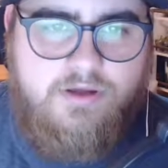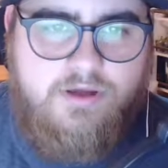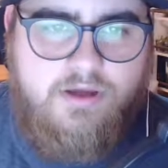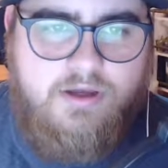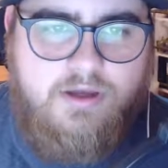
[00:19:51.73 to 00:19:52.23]

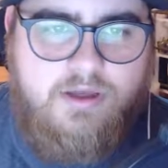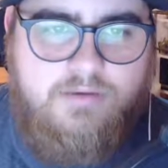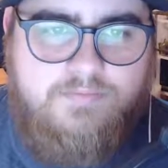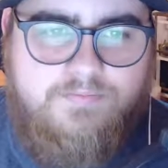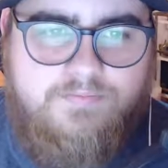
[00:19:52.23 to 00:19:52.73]

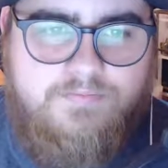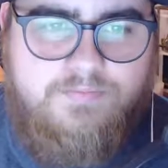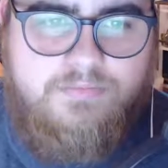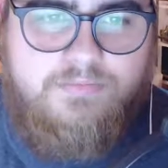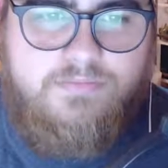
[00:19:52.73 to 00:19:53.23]
Um,
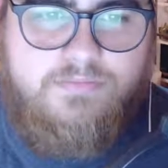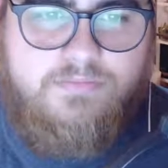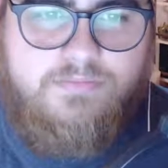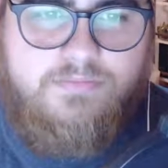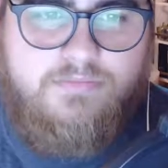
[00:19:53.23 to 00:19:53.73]

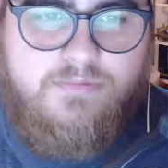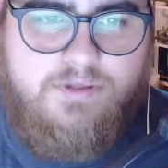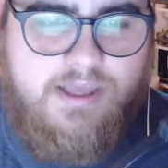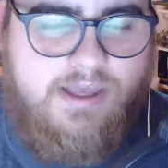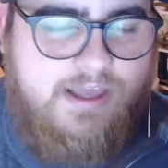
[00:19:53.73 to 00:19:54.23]

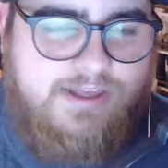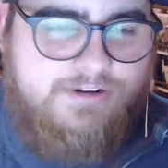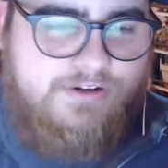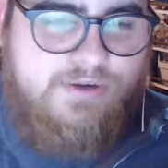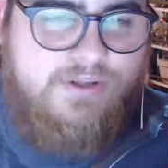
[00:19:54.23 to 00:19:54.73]
yeah, I don't know.